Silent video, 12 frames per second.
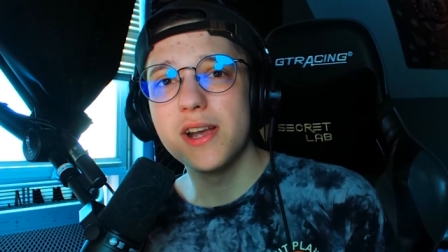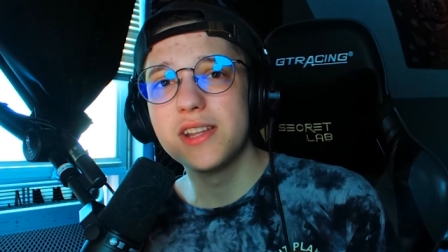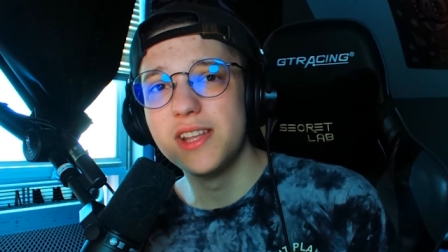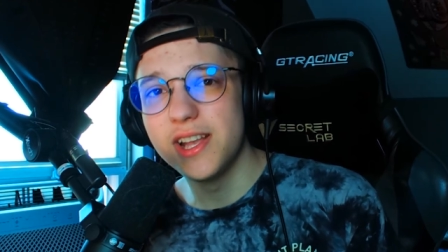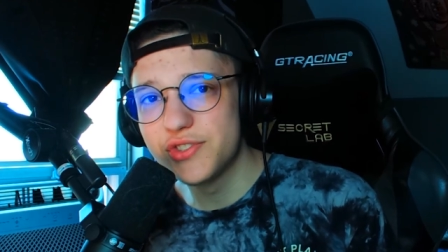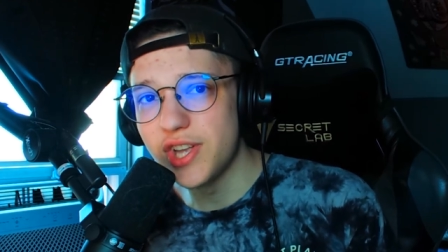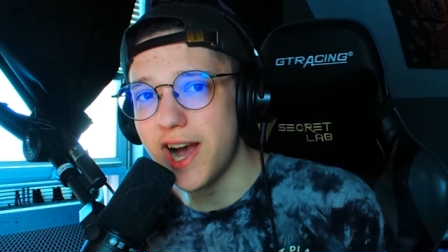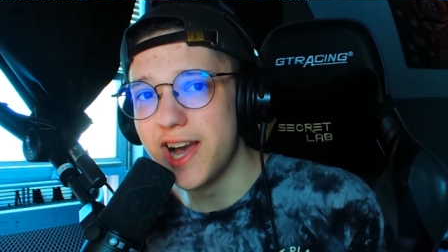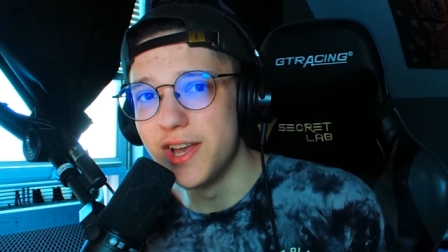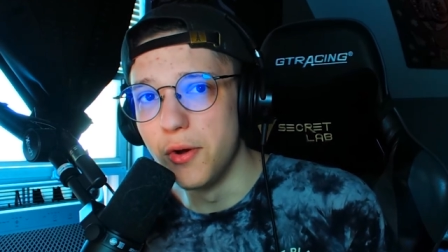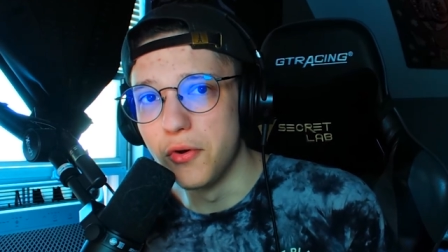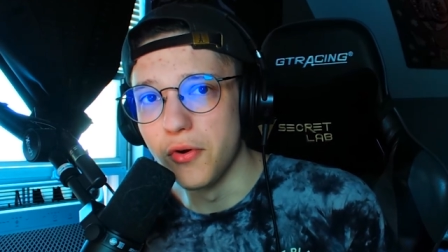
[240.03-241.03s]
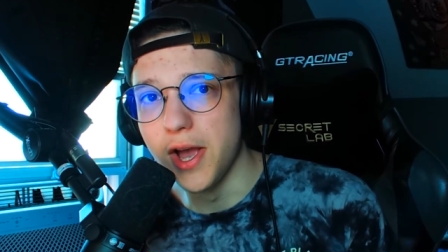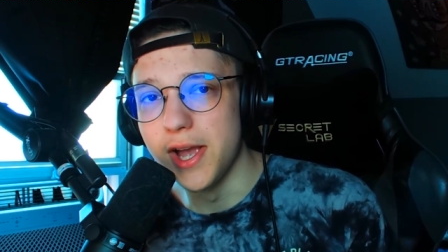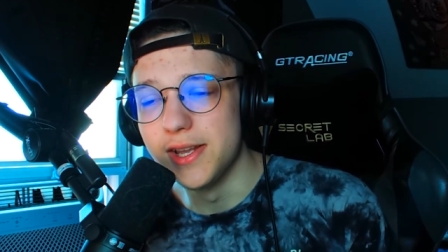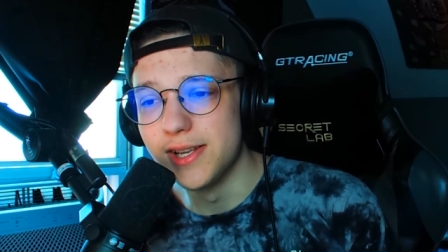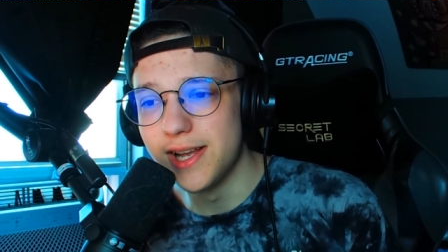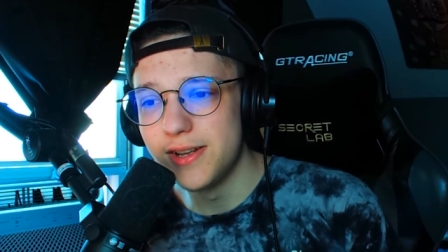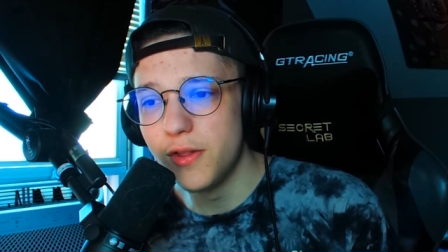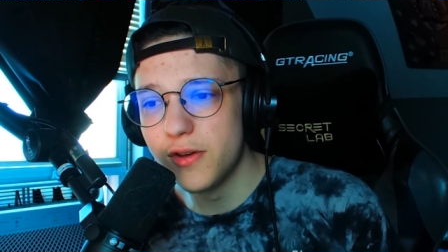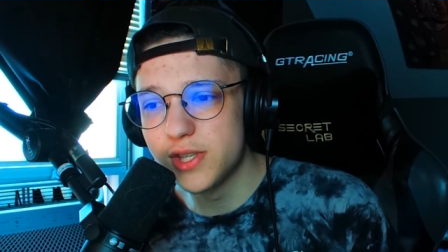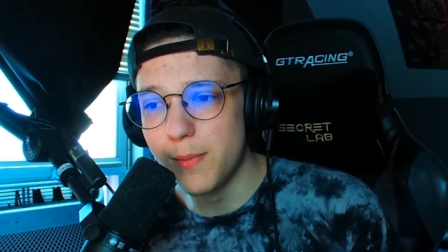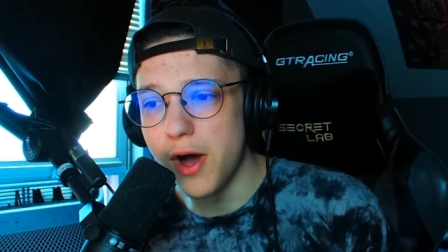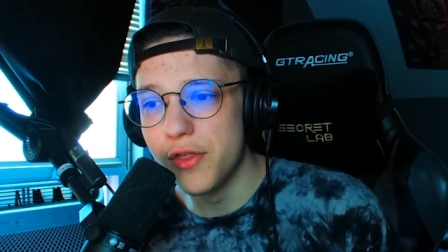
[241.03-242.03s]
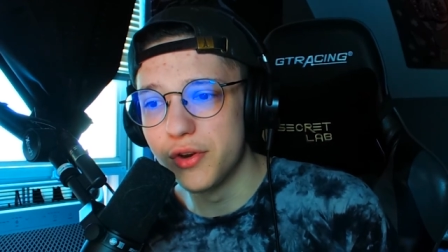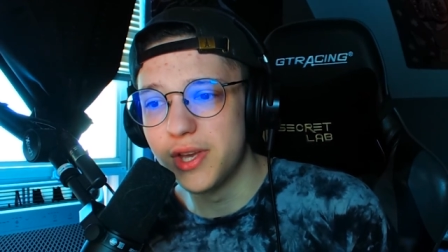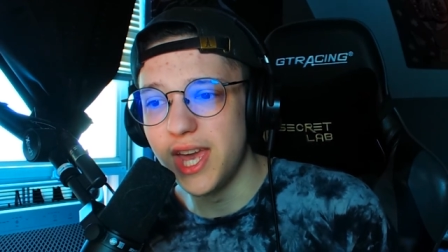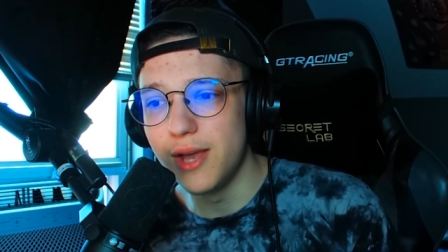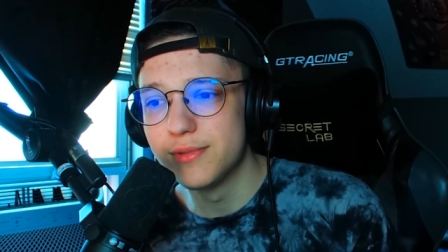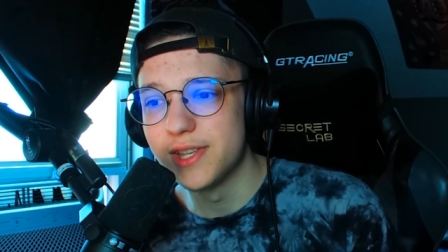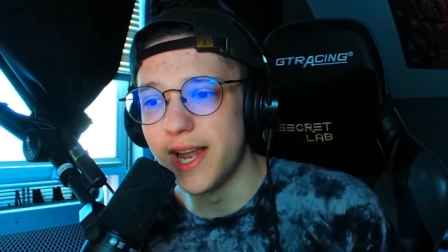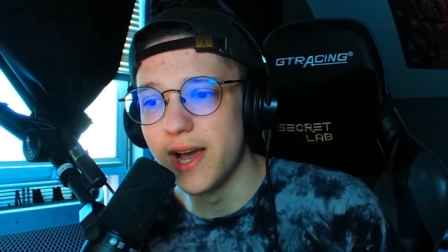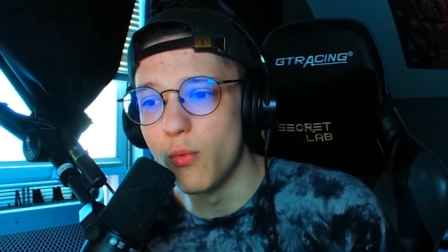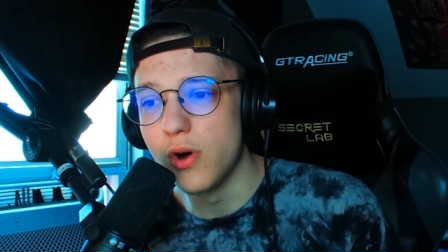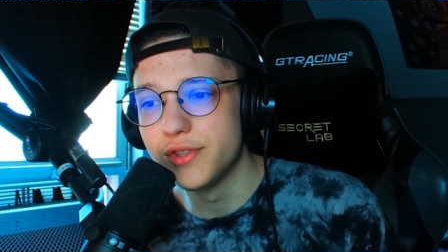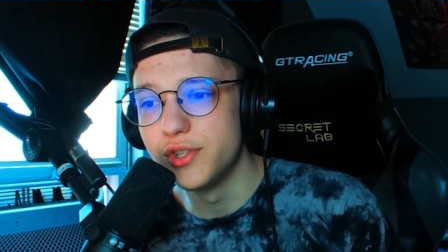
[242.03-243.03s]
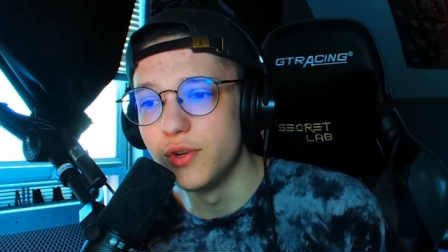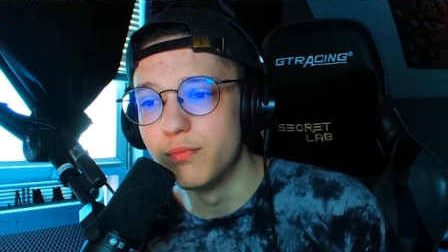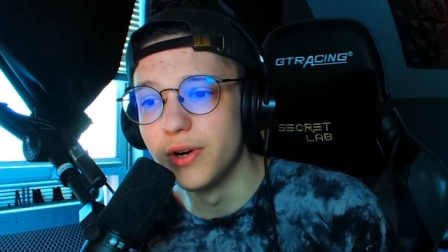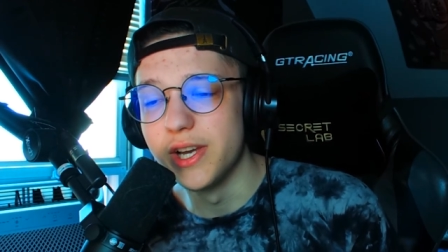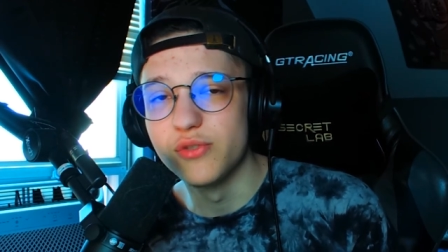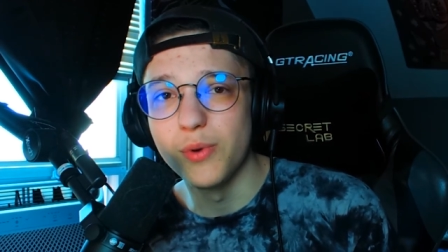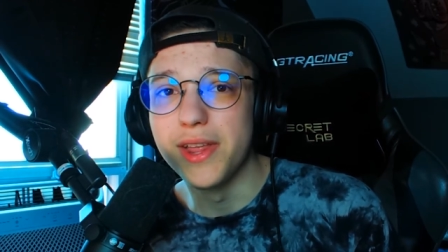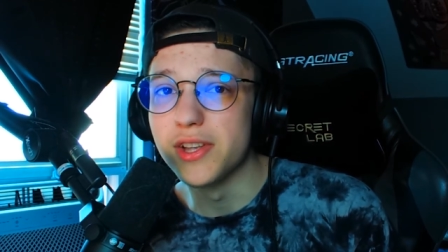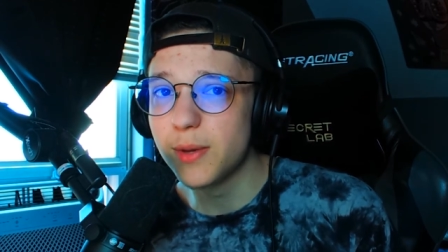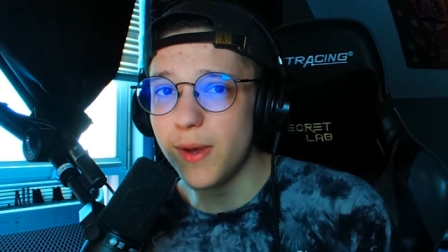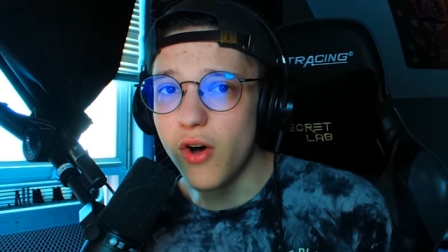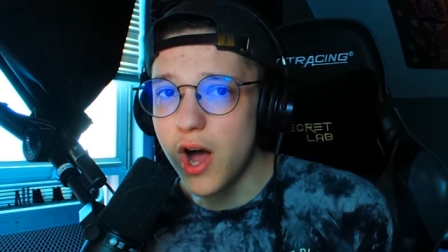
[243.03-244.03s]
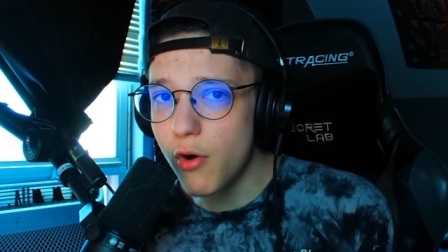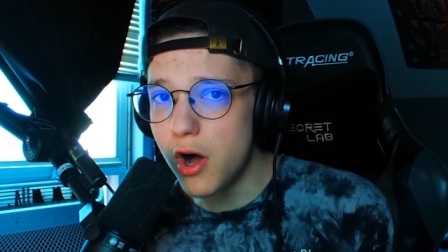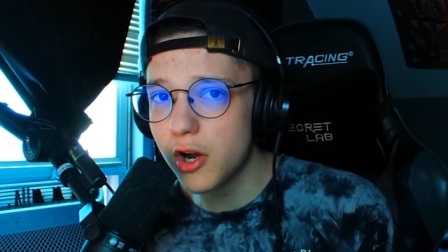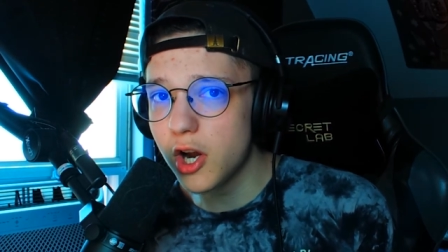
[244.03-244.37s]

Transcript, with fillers: into the itch.io grind, and I know there's some other games that I want to play as well. That's going to be a lot longer,